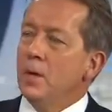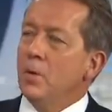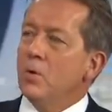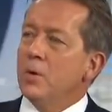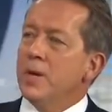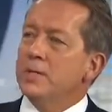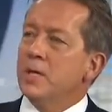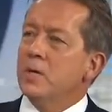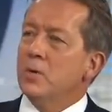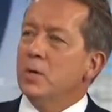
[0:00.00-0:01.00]
Well, it all depends how
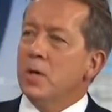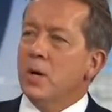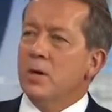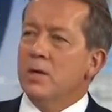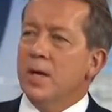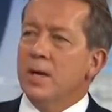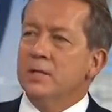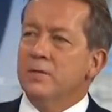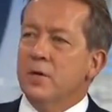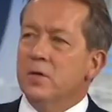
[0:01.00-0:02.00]
you want to go. I think
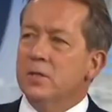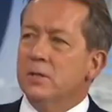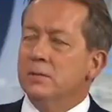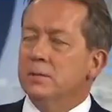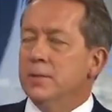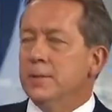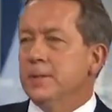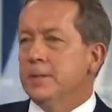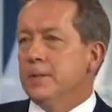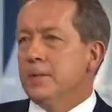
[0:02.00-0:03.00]
Alex Ferguson
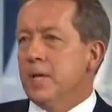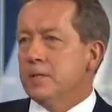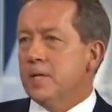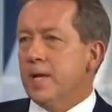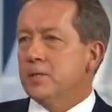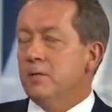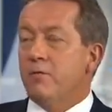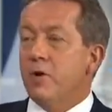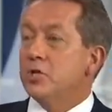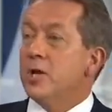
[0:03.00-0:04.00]
does that to
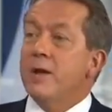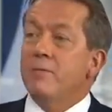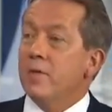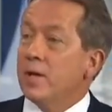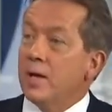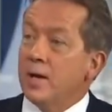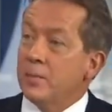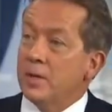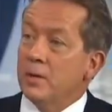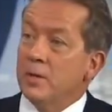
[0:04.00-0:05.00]
freshen everything
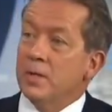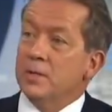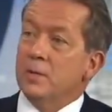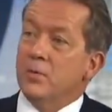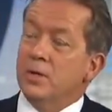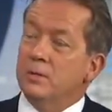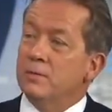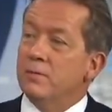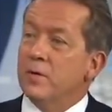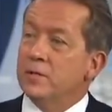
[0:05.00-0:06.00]
up. He needs to bring
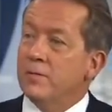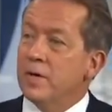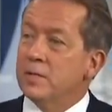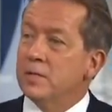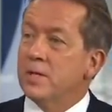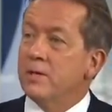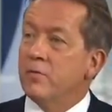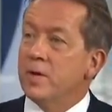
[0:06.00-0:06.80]
fresh faces in every